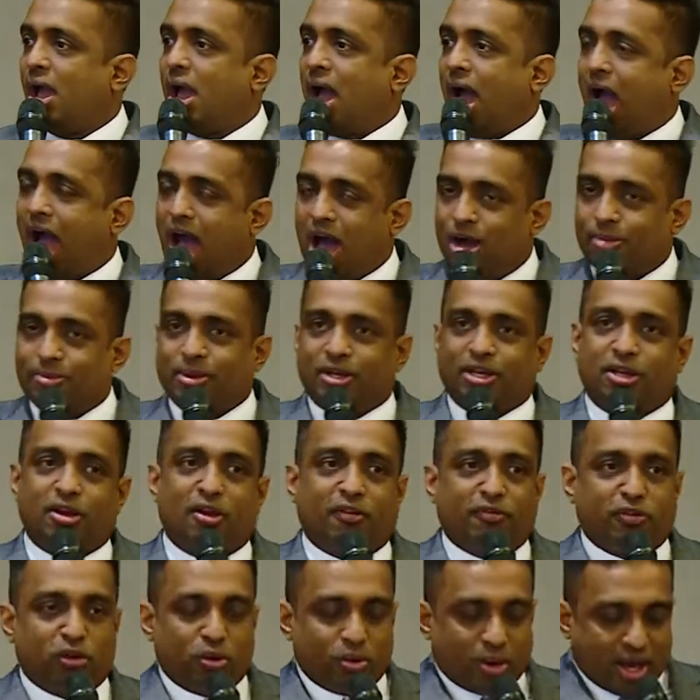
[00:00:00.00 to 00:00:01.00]
How many
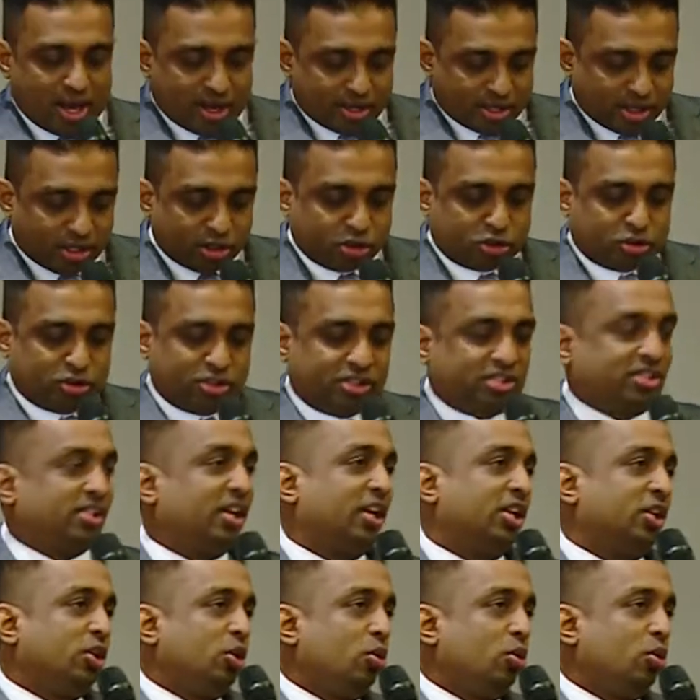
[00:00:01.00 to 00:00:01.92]
of you are interested?